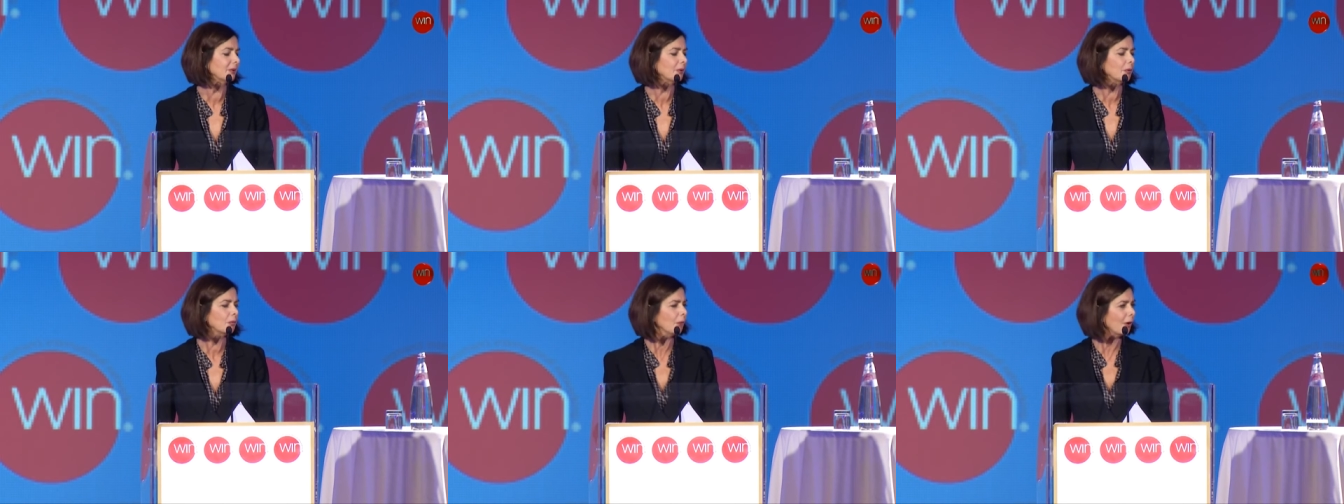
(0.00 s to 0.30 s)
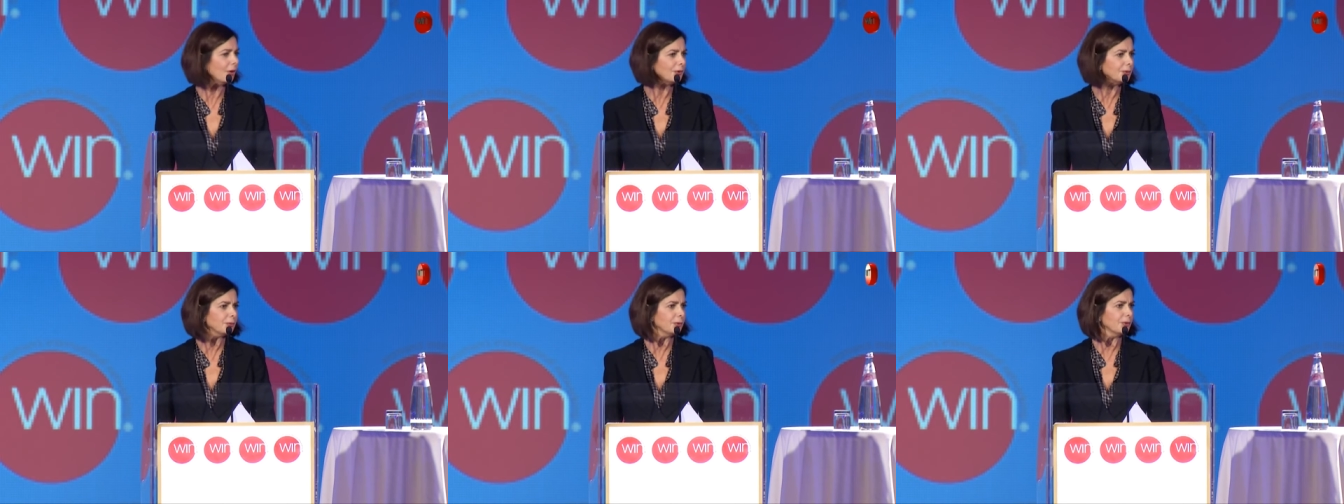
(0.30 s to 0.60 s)

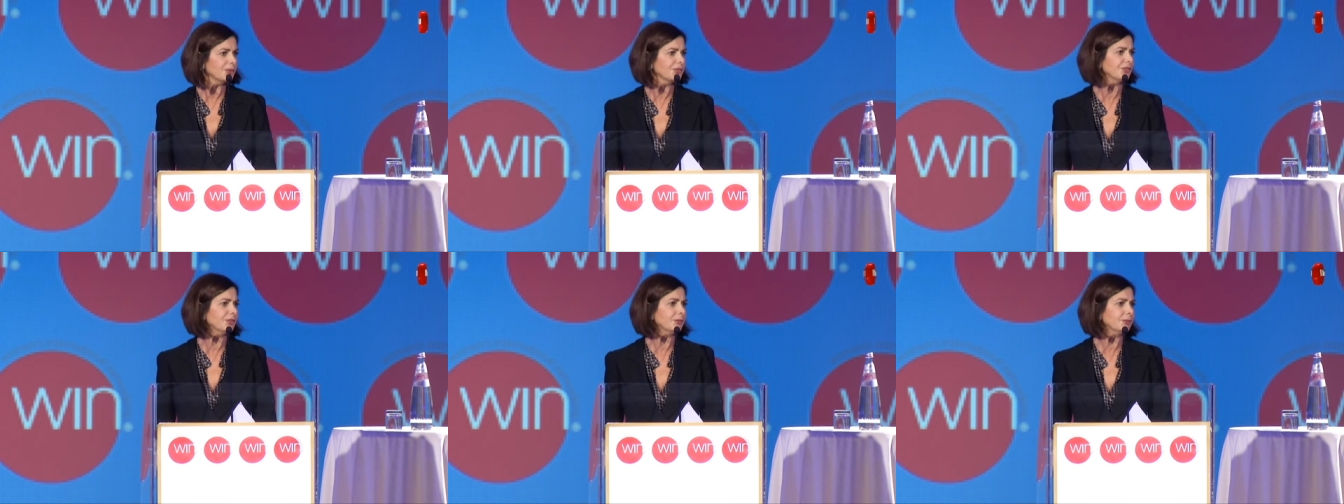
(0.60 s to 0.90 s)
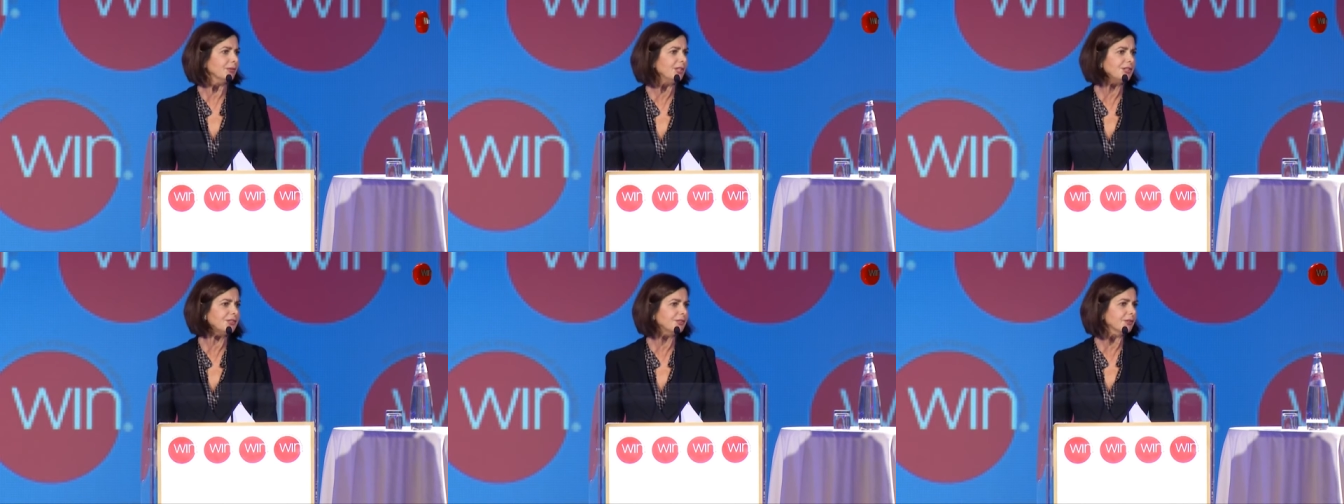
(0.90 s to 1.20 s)
What was the
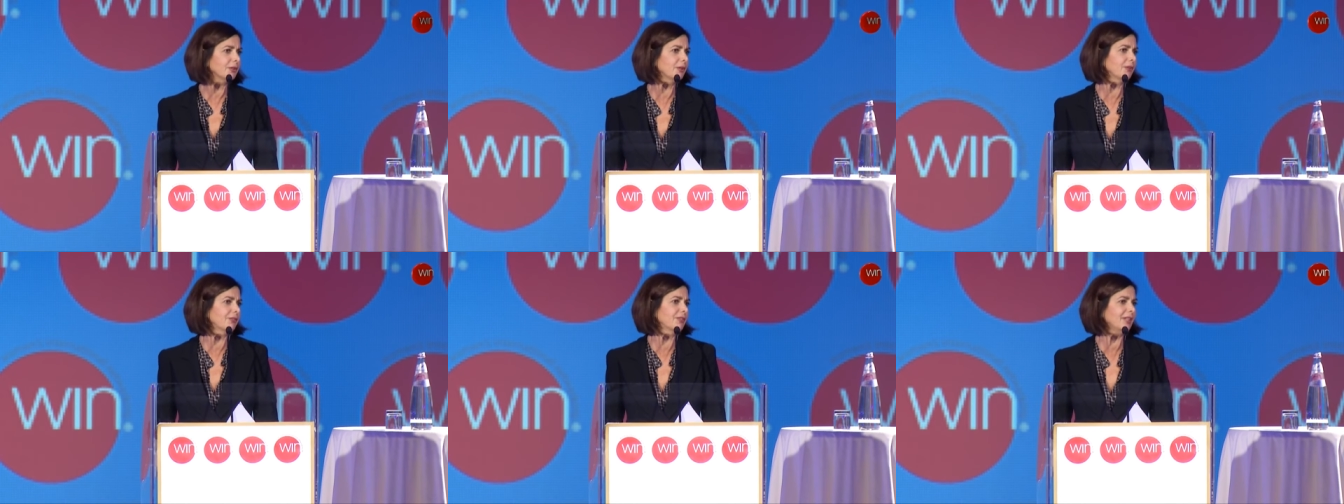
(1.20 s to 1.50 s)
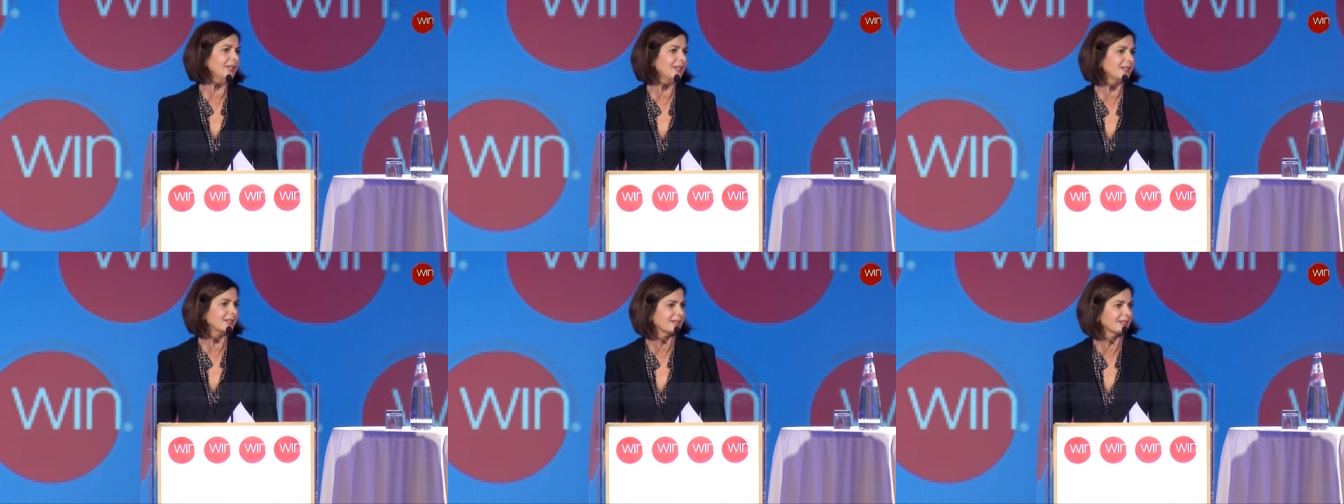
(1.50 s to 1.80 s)
reason of
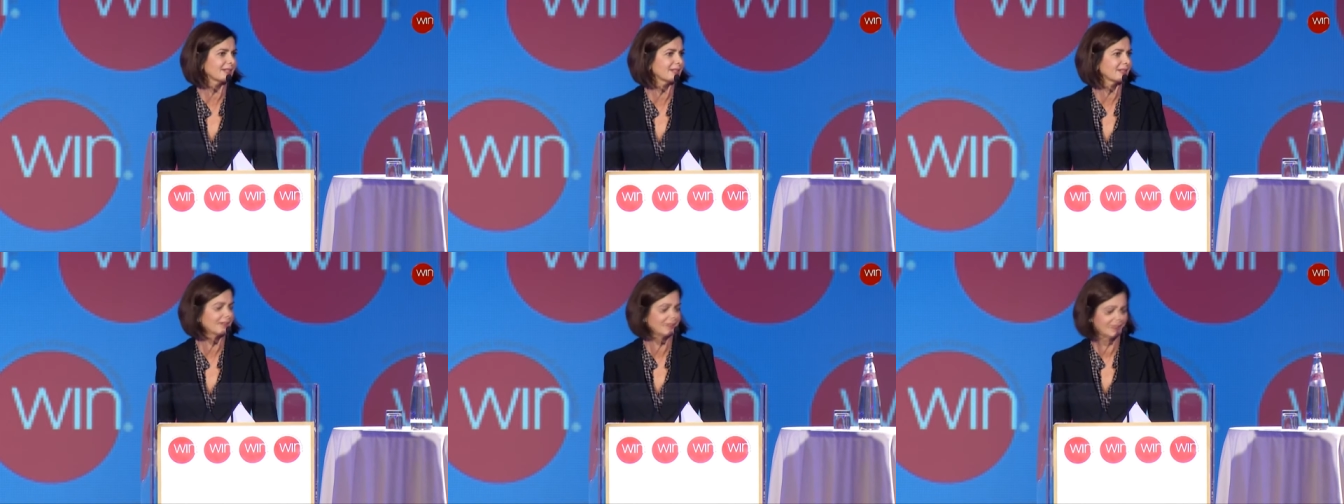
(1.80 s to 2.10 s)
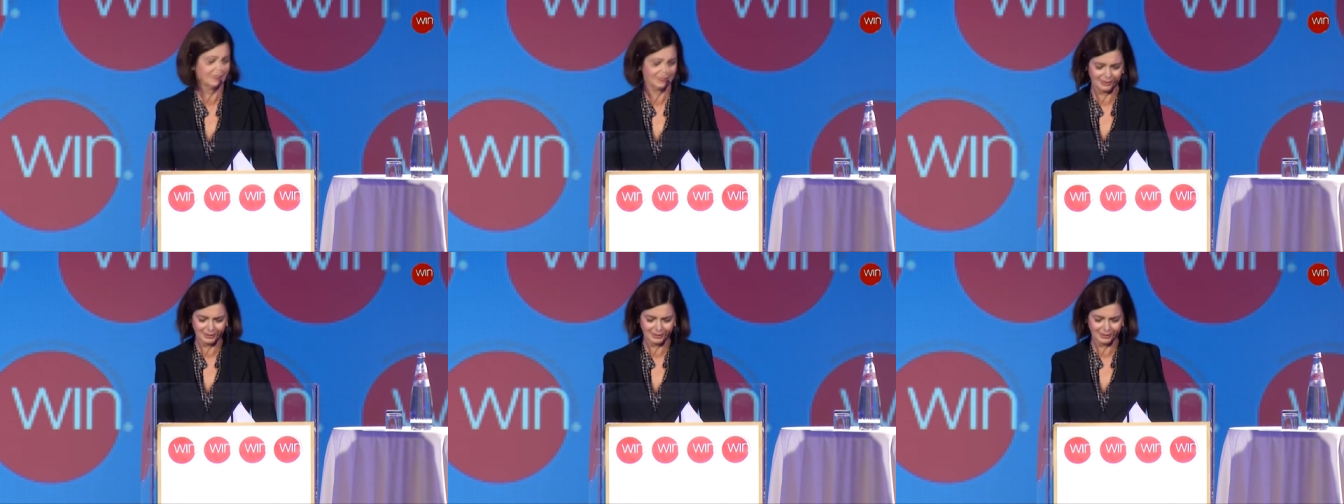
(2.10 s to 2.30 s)
this?